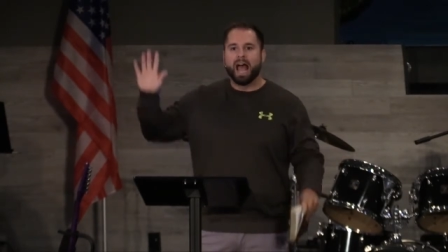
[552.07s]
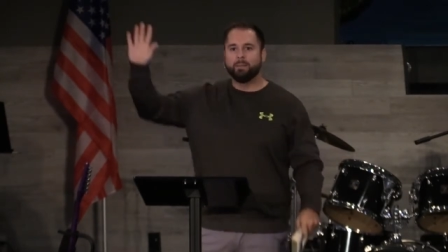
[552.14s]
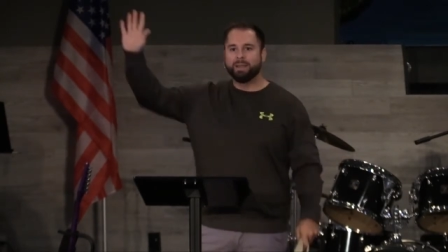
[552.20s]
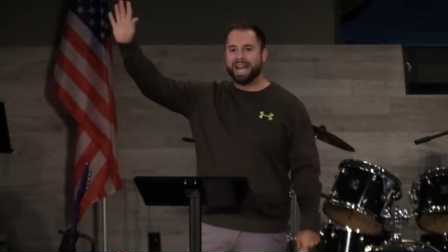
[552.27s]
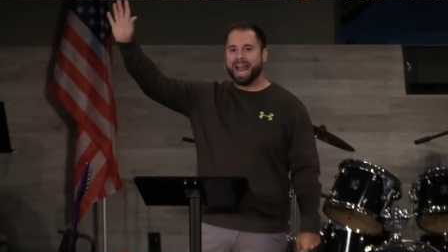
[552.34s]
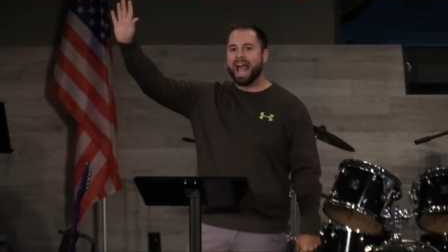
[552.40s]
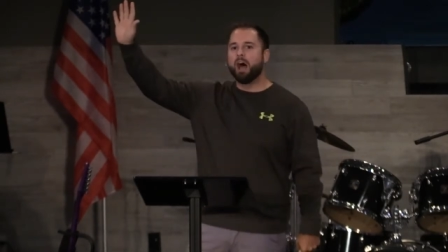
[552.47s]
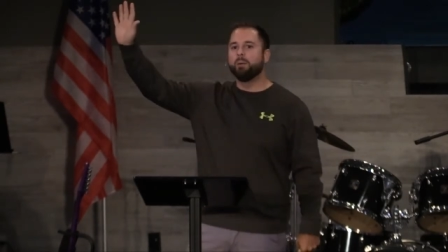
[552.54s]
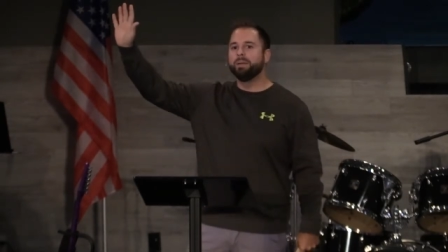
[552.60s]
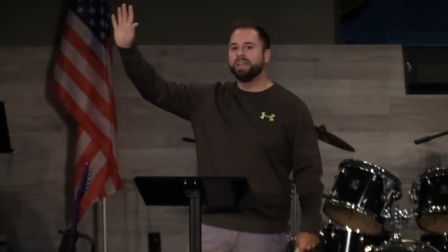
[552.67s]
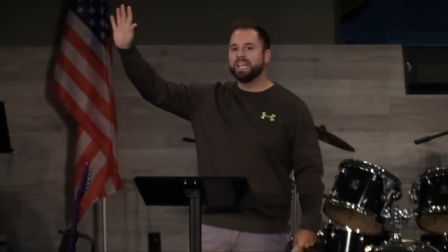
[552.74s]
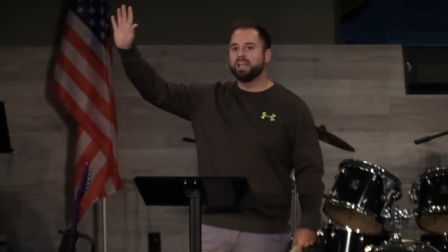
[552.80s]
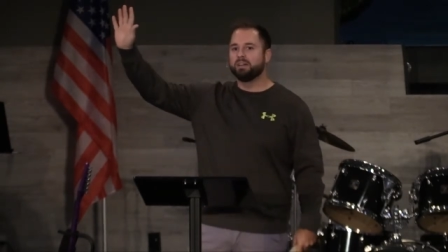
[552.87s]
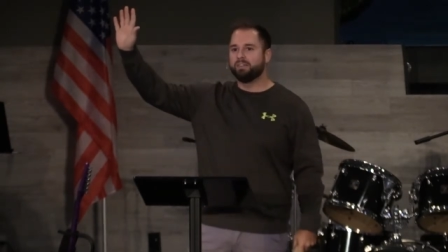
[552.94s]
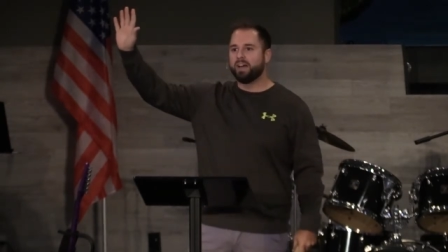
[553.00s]
I mean, how
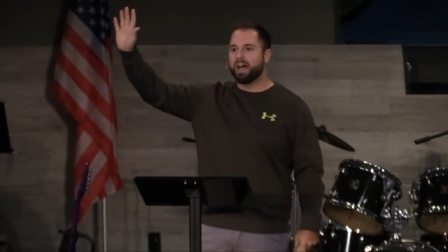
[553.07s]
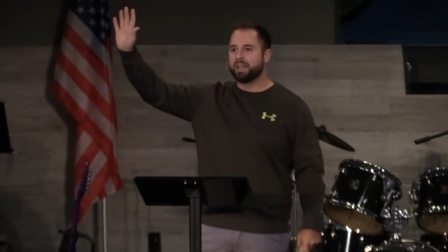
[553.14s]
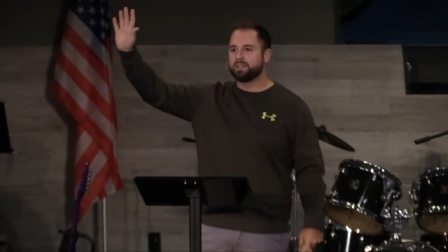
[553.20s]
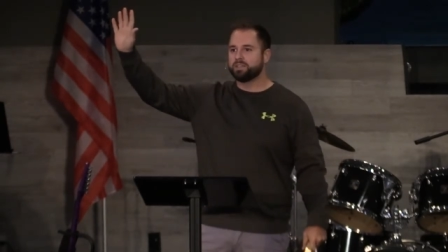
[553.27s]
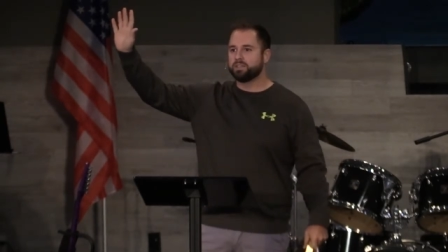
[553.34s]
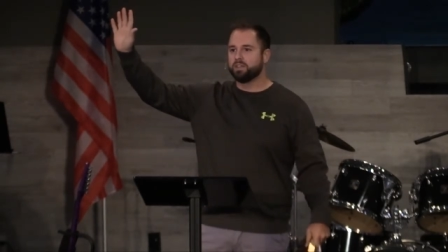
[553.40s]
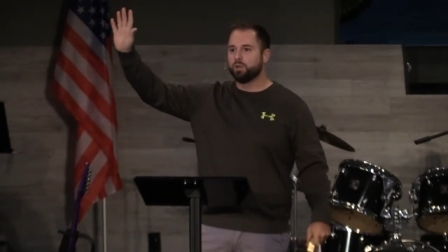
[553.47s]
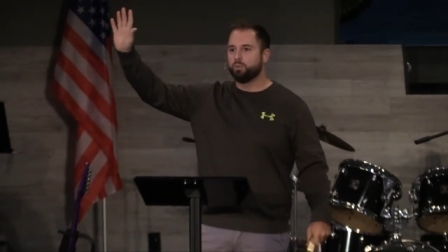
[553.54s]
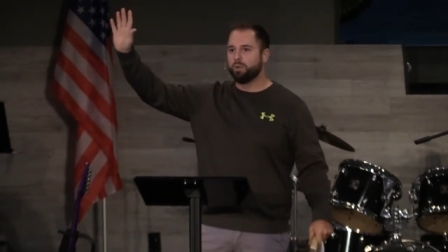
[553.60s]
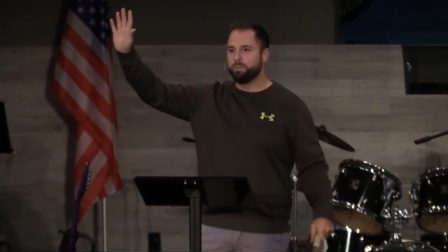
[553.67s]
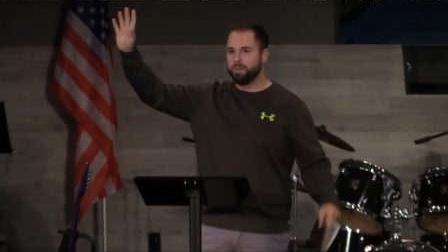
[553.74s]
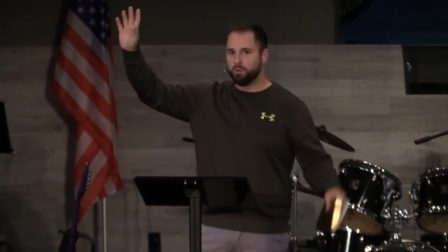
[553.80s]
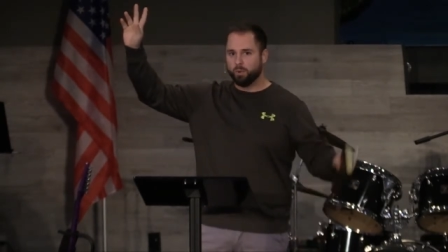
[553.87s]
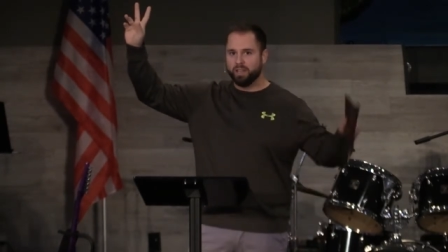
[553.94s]
many of us would be